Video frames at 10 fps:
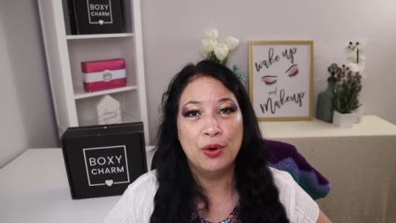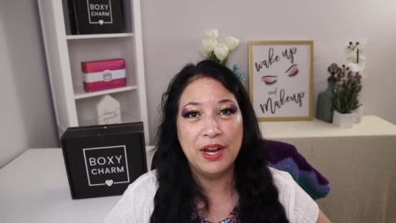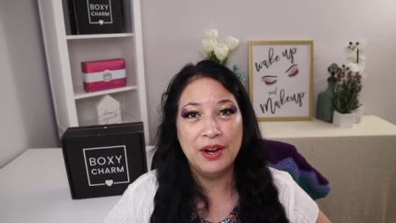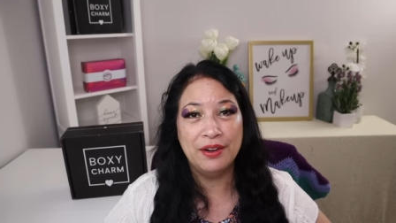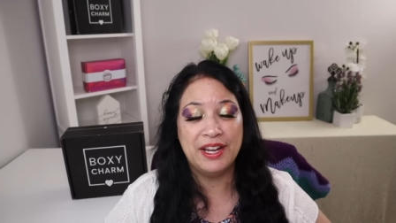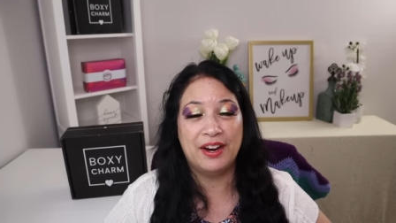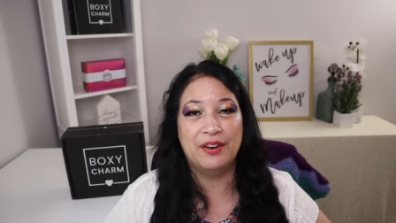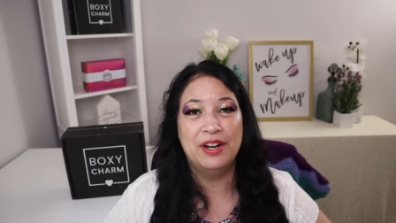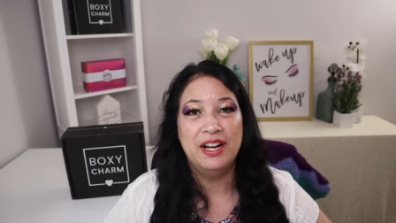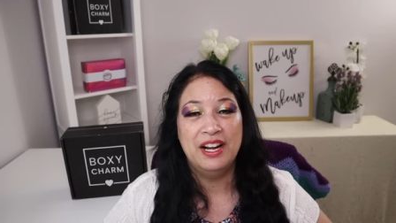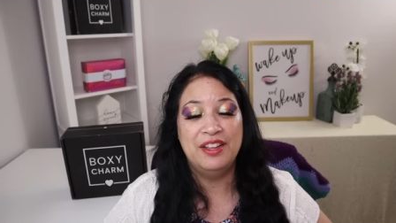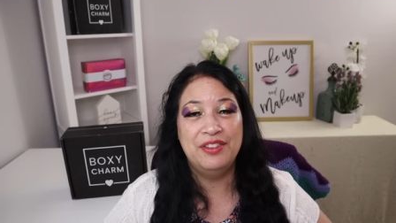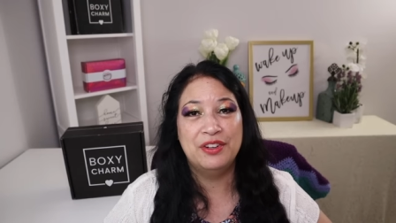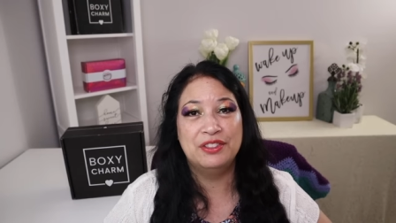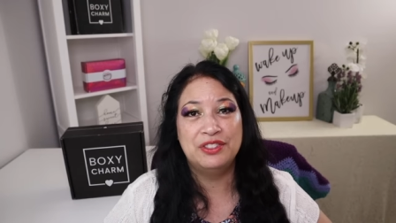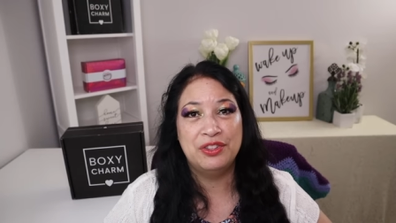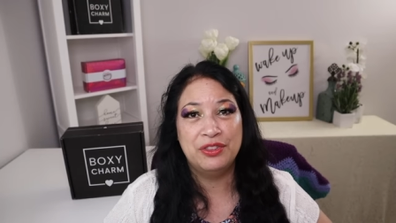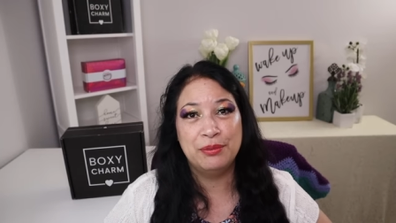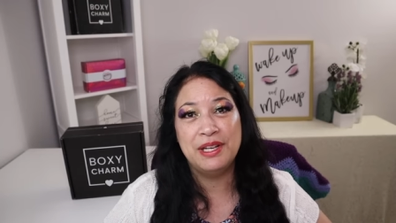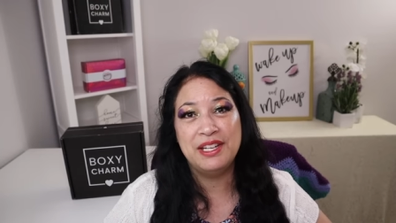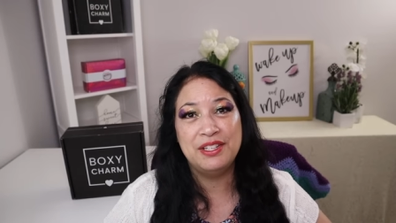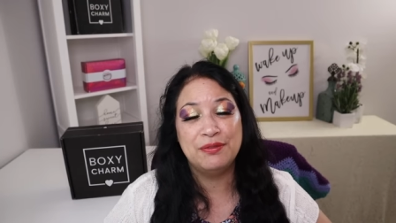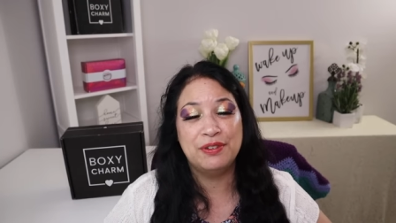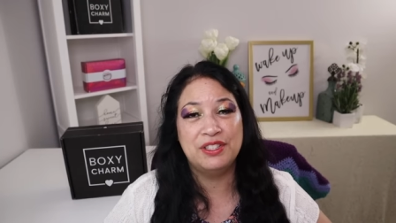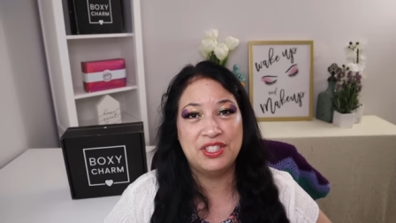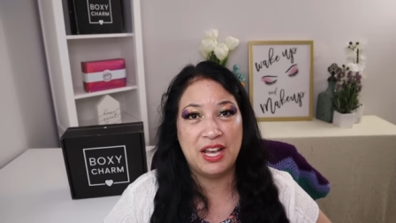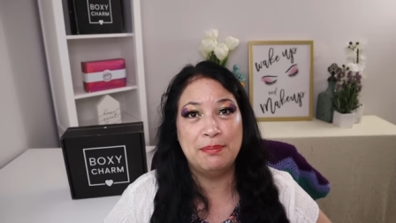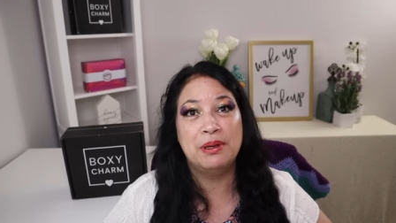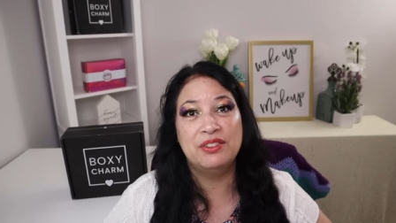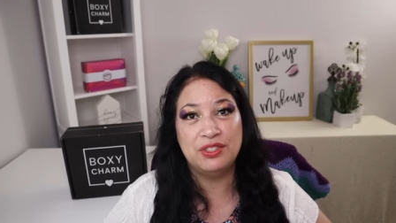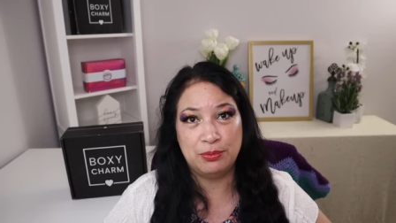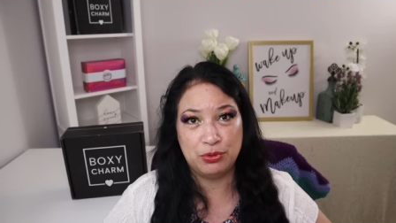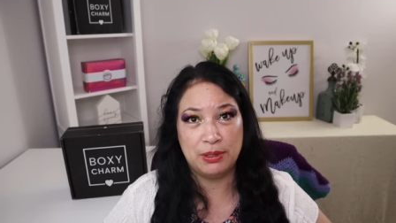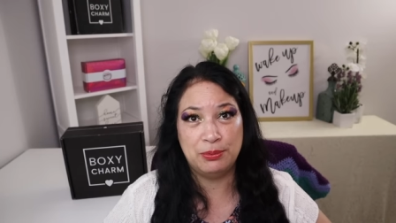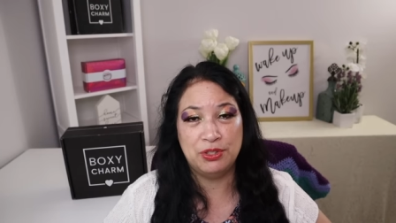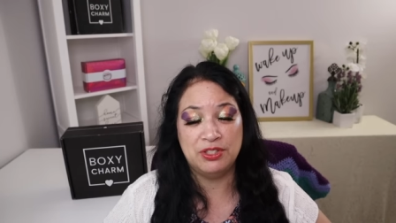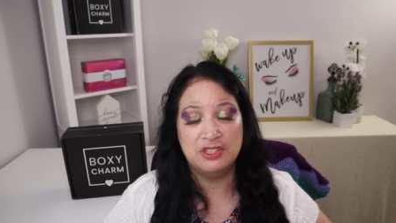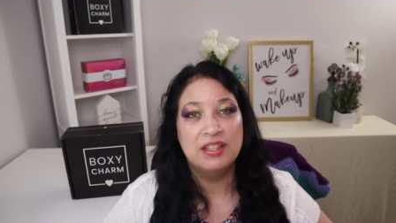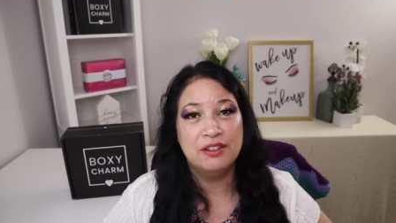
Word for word: or hair care, and there are three different type of subscriptions.